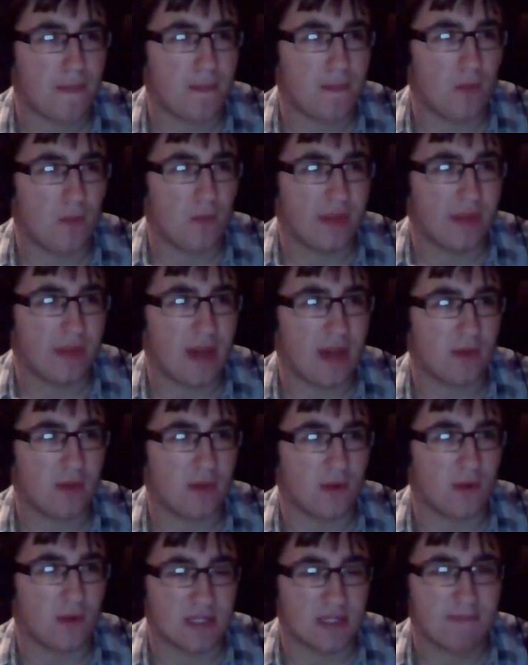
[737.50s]
without the
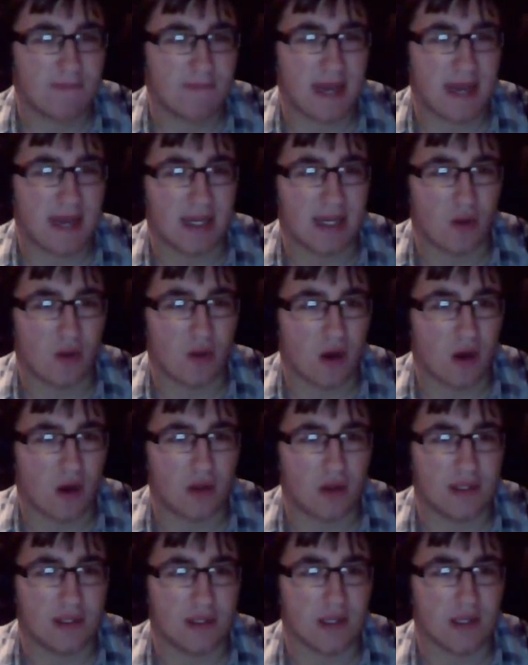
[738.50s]
respect you all
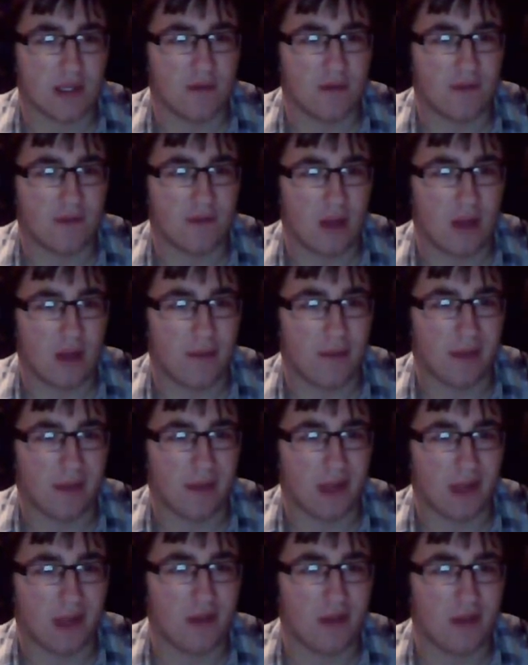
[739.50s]
deserve for helping me.